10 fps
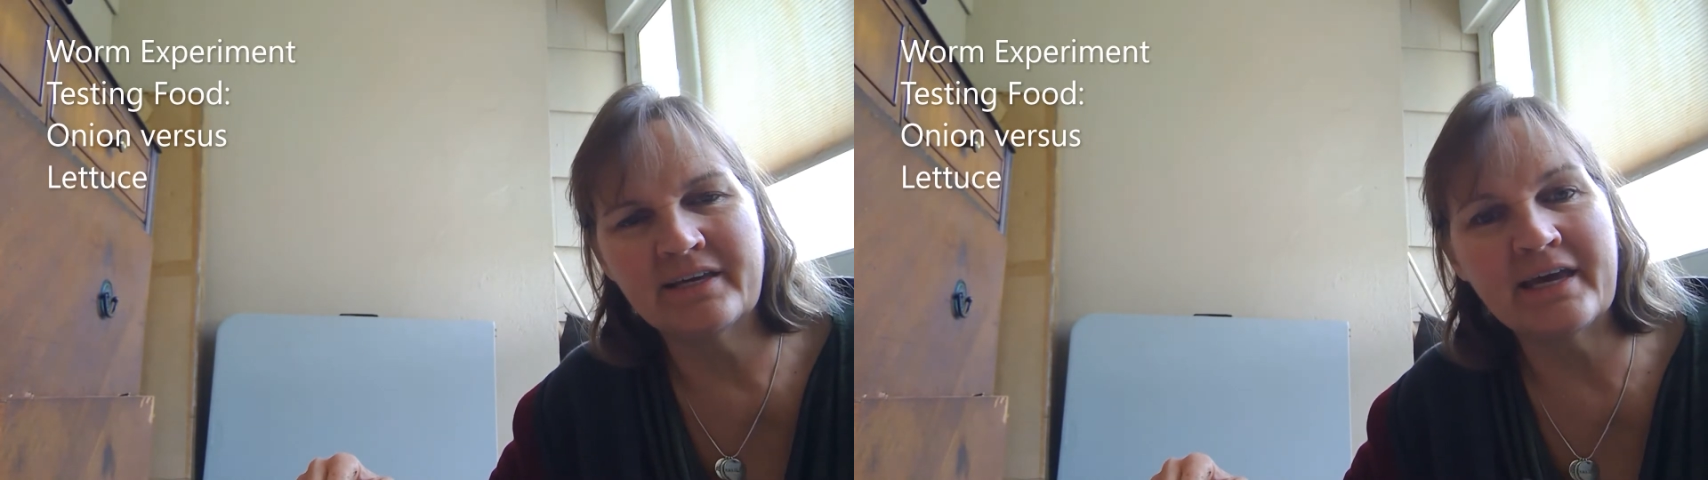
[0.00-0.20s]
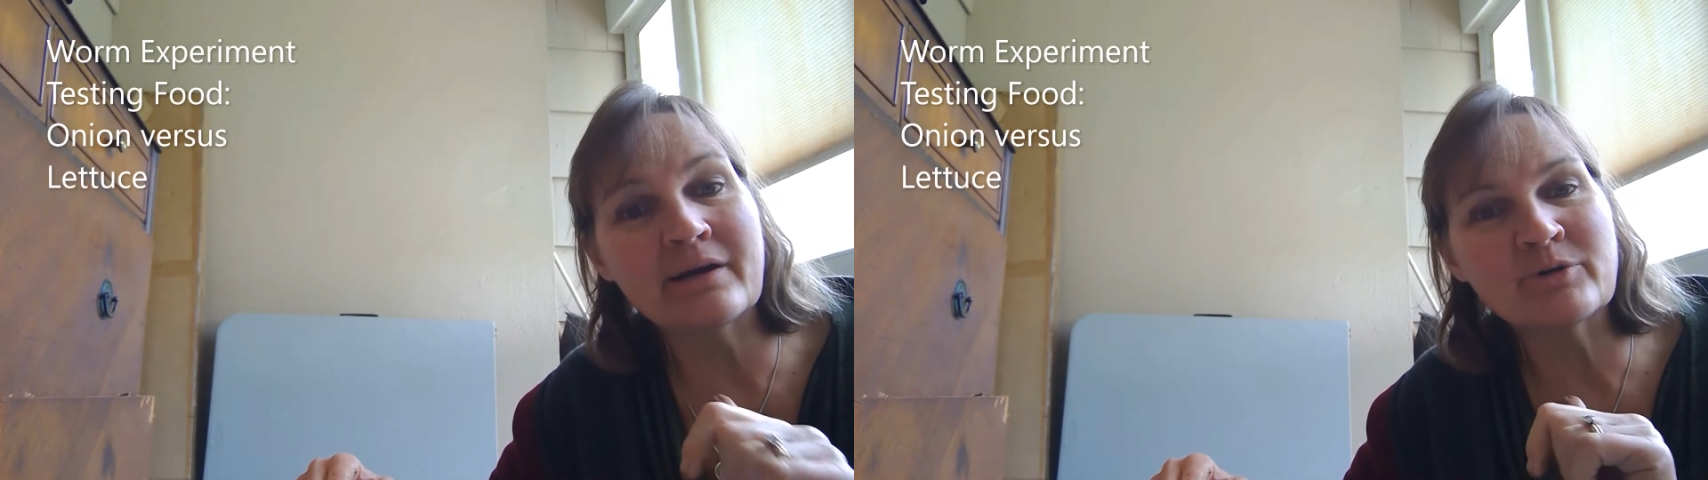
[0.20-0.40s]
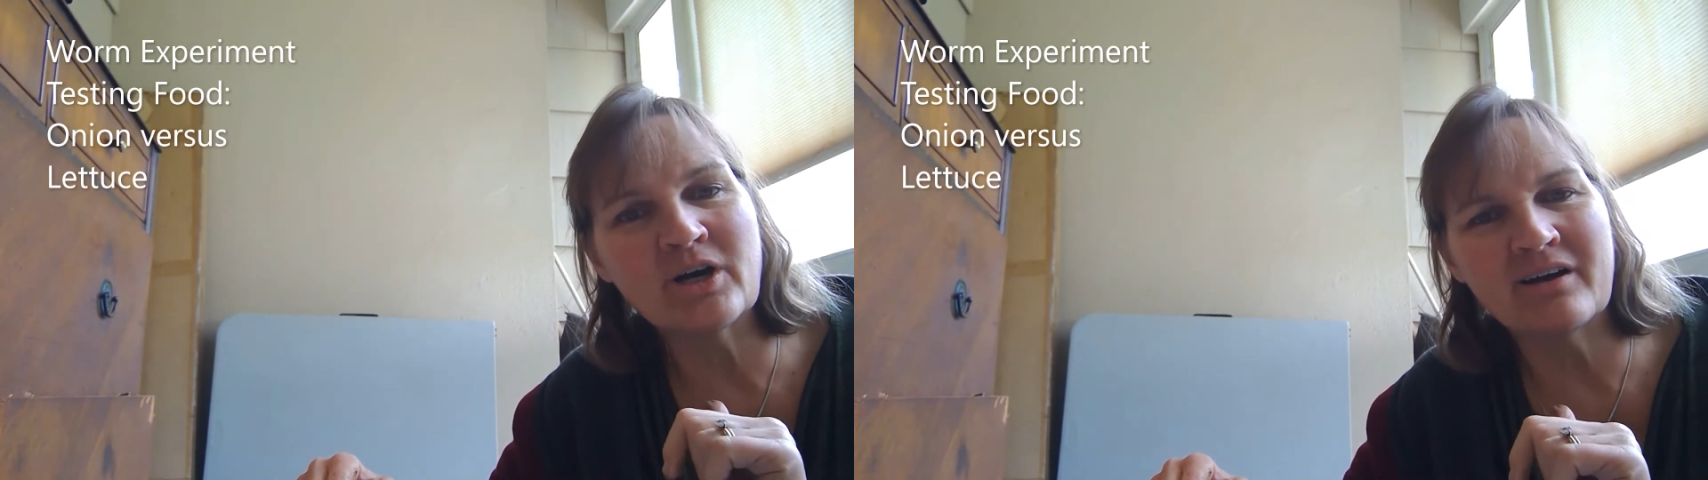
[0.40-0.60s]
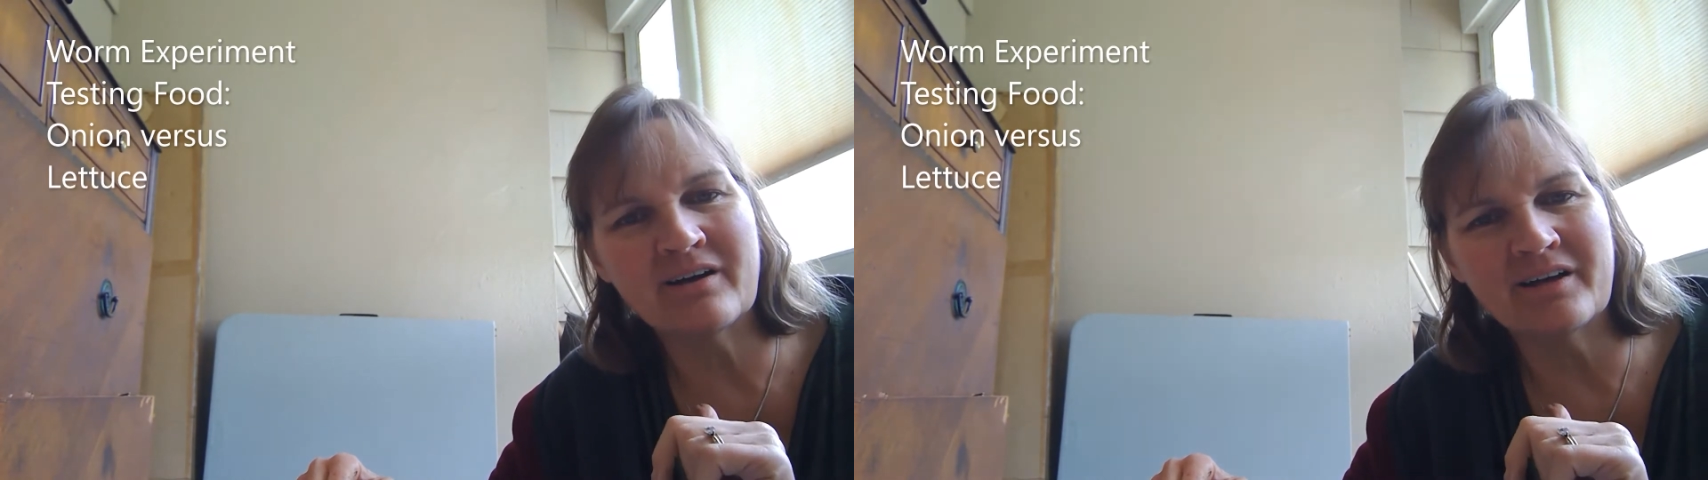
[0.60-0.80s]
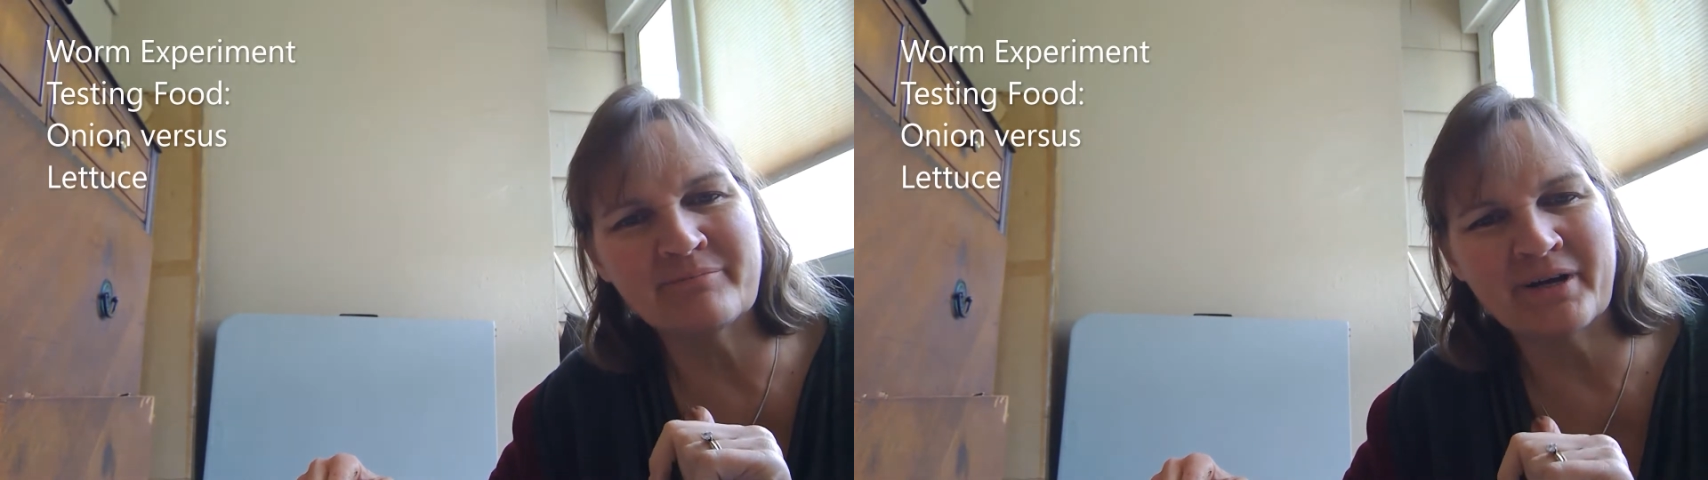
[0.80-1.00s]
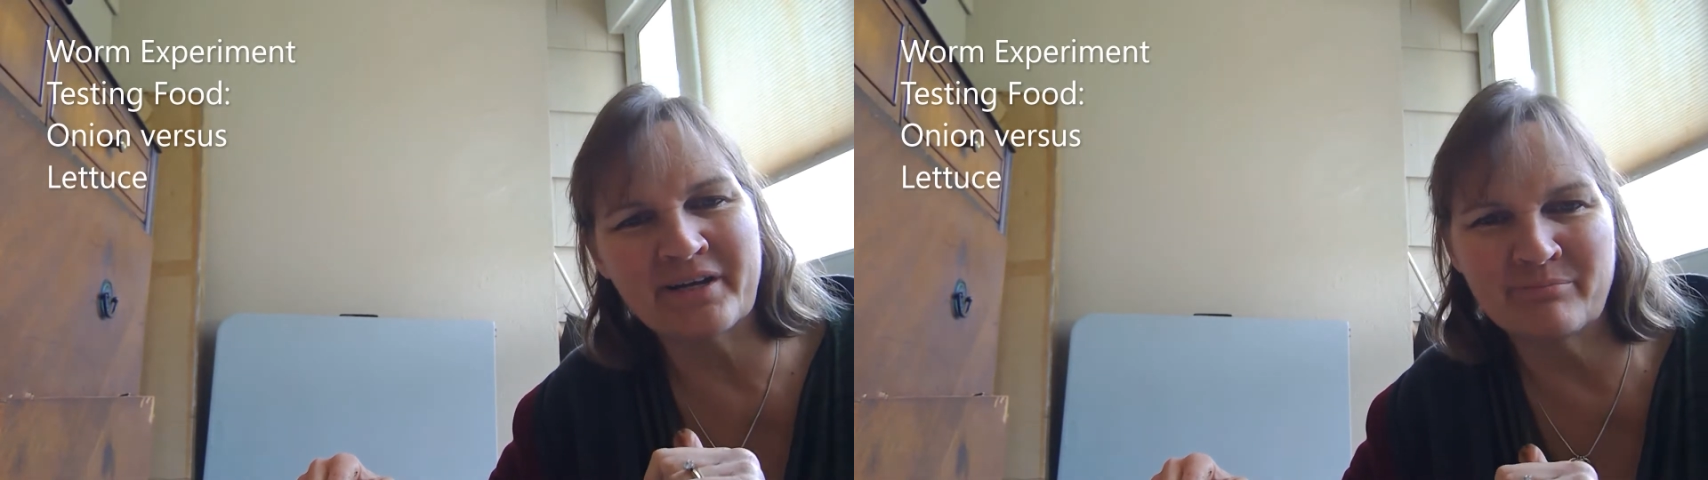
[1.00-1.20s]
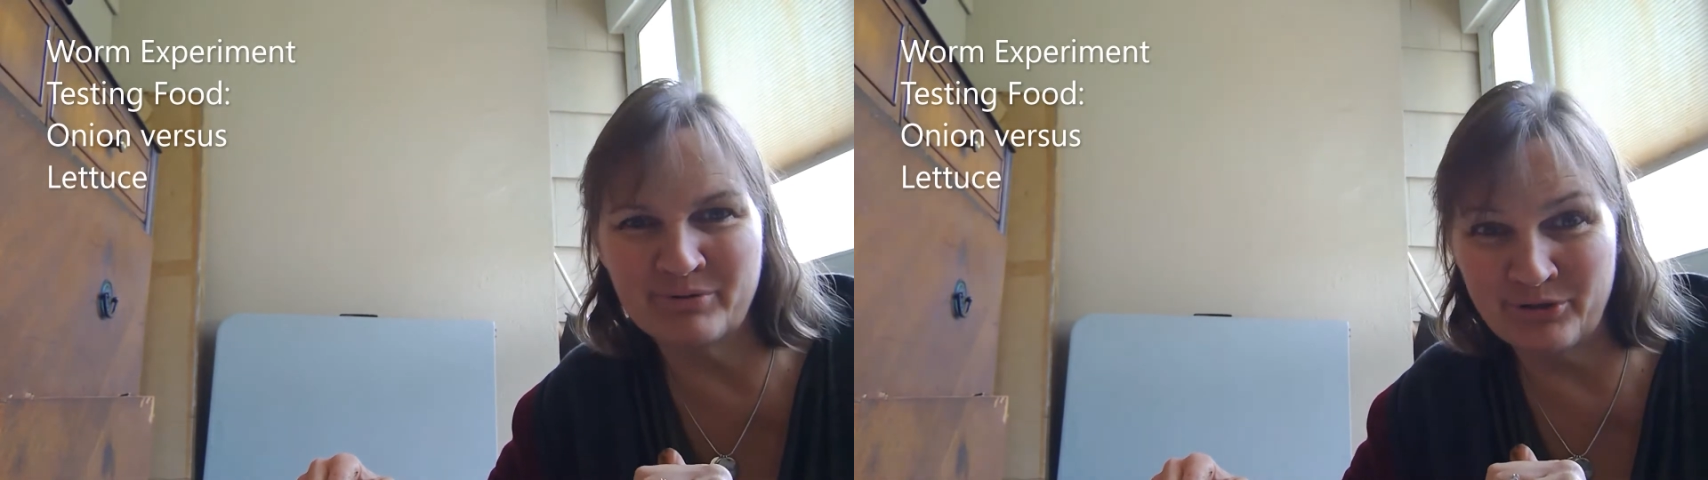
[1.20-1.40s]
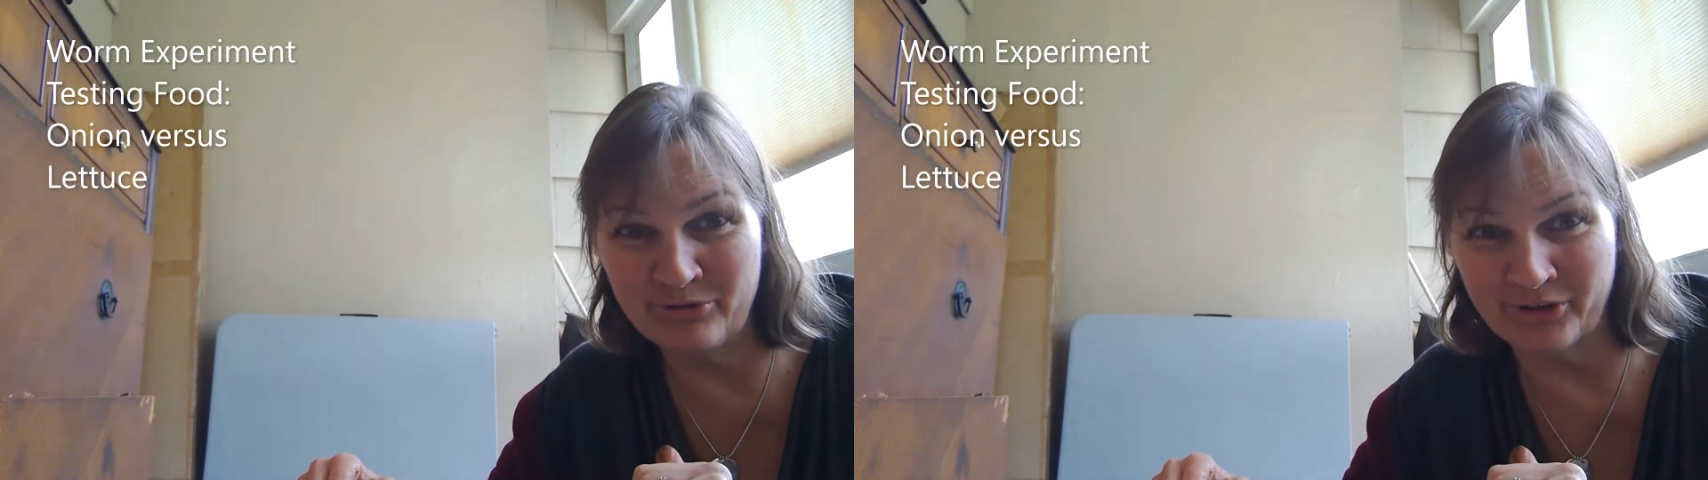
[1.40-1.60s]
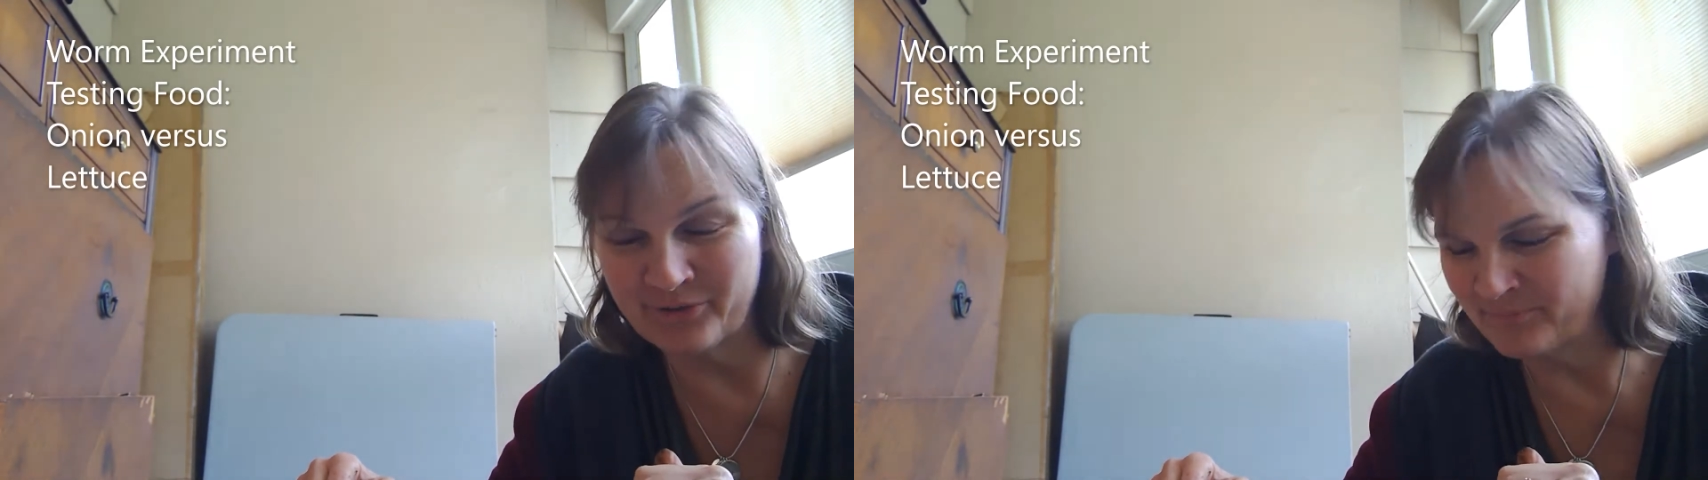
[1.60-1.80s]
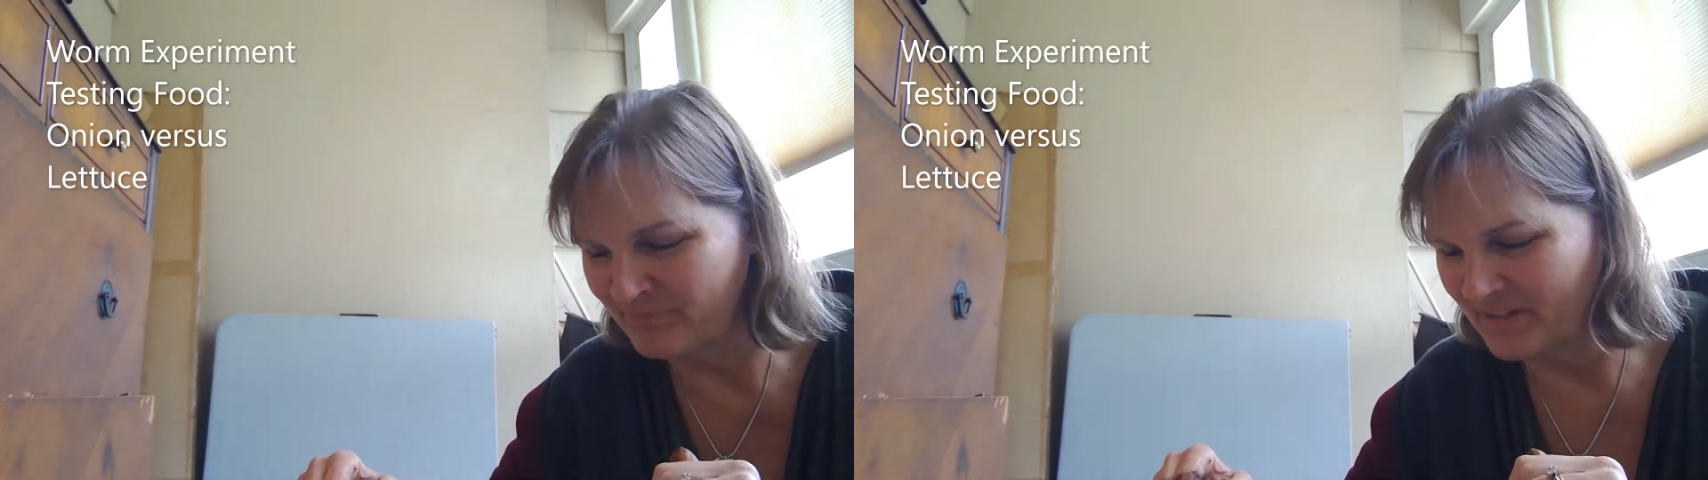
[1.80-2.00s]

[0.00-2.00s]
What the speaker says: camera on my computer